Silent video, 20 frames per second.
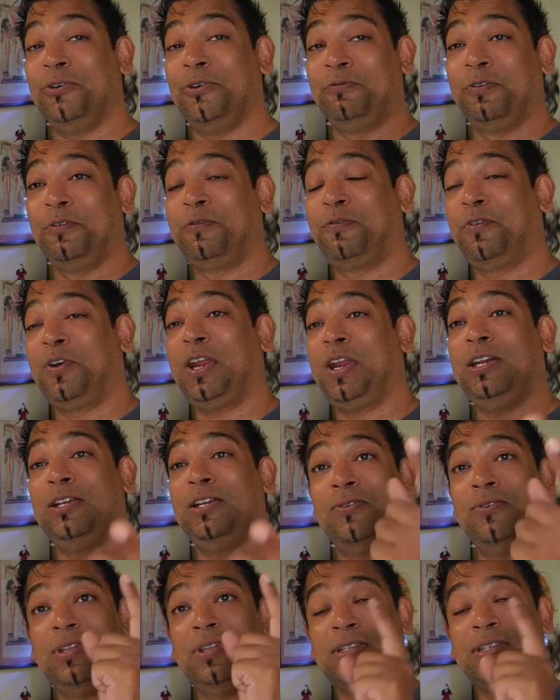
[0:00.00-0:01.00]
Do it for free.
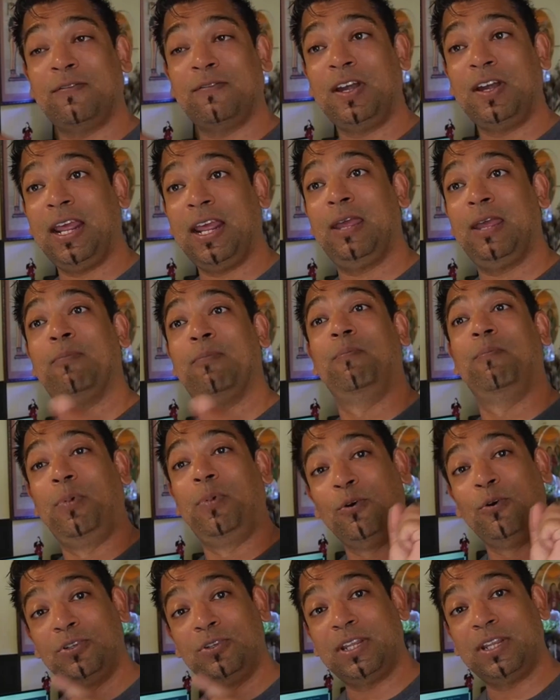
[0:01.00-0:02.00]
Do this every day,
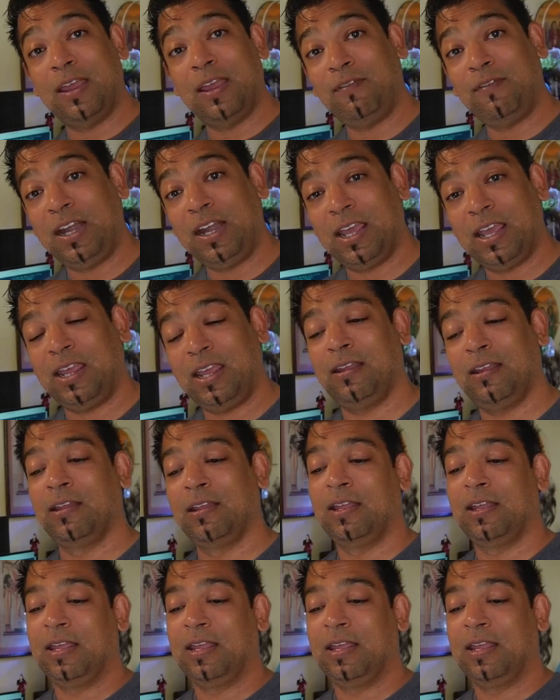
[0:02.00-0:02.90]
post every day,